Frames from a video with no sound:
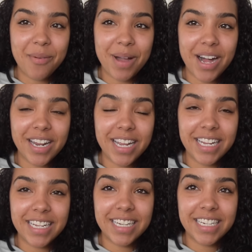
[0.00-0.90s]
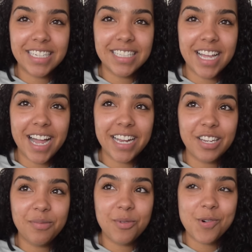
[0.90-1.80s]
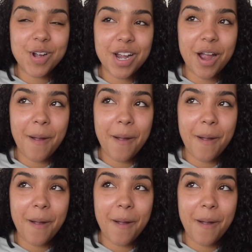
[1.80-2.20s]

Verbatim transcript: about it a lot anymore.